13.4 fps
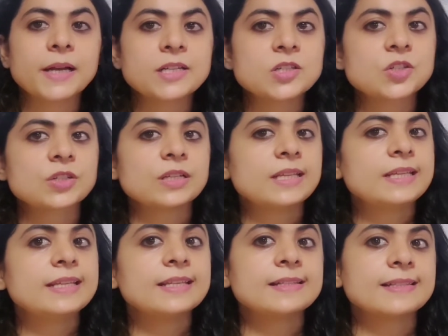but
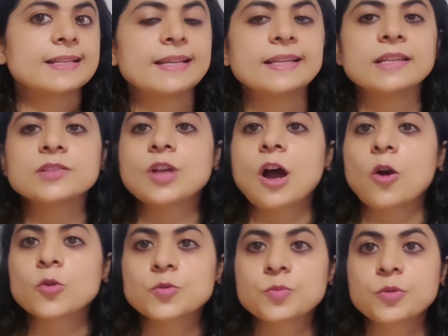he is selling his
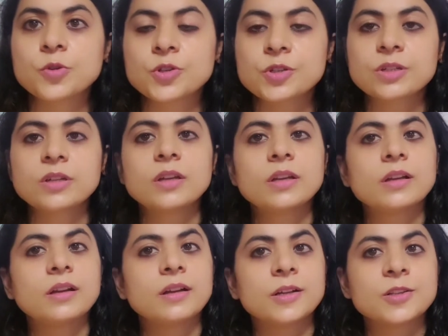output
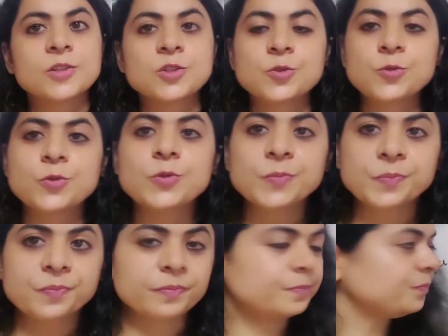to